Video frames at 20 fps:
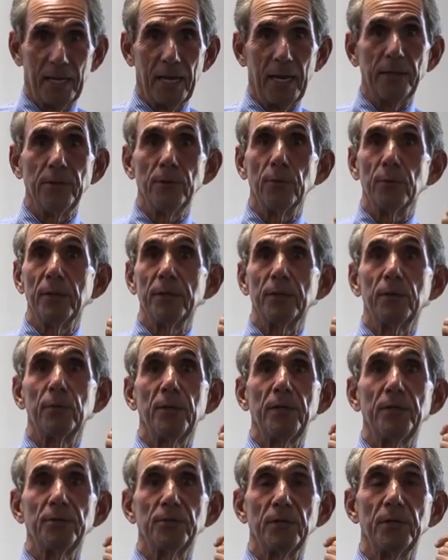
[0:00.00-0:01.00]
and you're
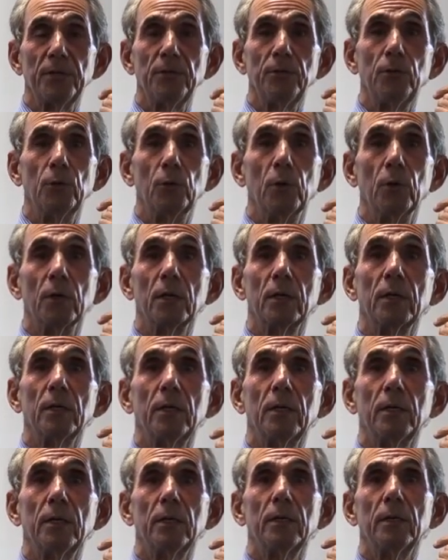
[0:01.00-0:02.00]
increasing your
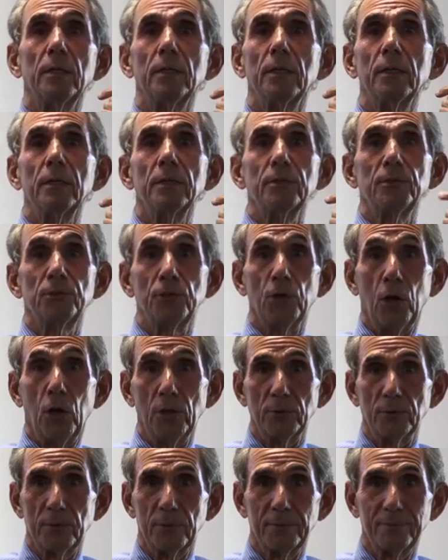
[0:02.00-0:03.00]
salt.